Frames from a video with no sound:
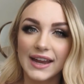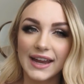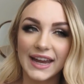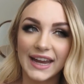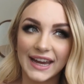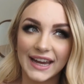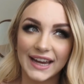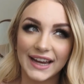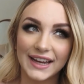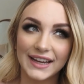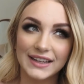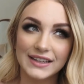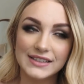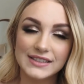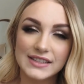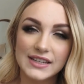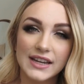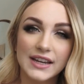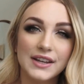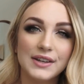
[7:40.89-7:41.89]

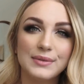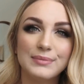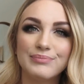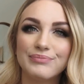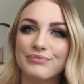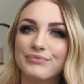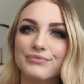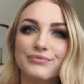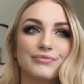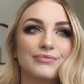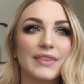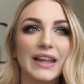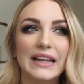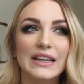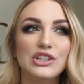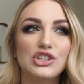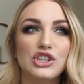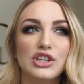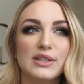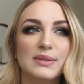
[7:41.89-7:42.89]
and
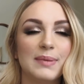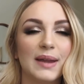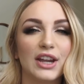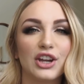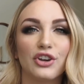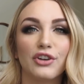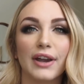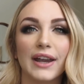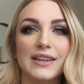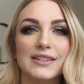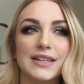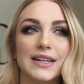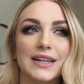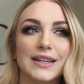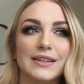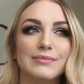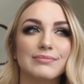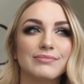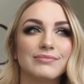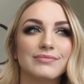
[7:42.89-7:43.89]
it's just been
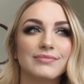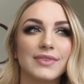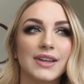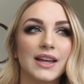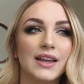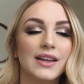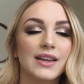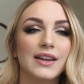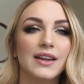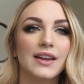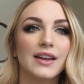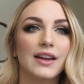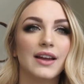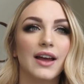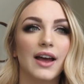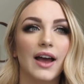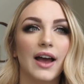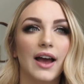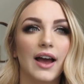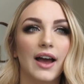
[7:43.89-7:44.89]
crazy.
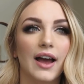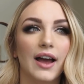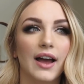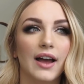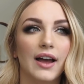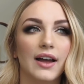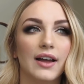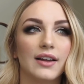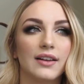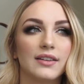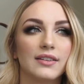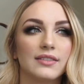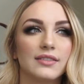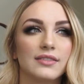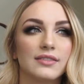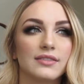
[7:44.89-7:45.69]
But